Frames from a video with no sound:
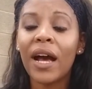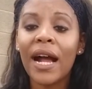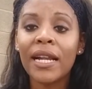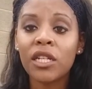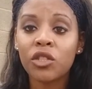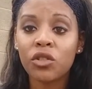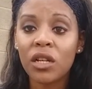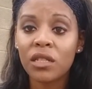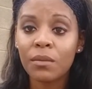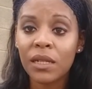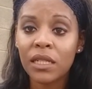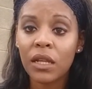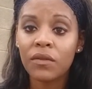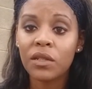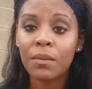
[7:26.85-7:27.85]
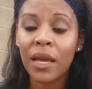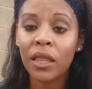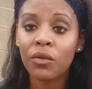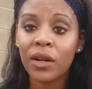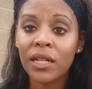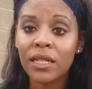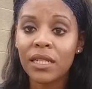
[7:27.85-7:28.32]
I didn't trust myself to make
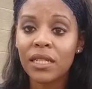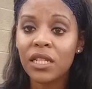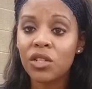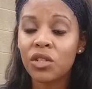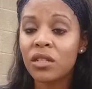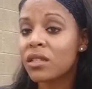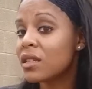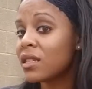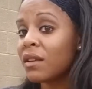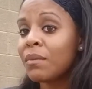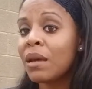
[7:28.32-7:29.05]
the right decisions because I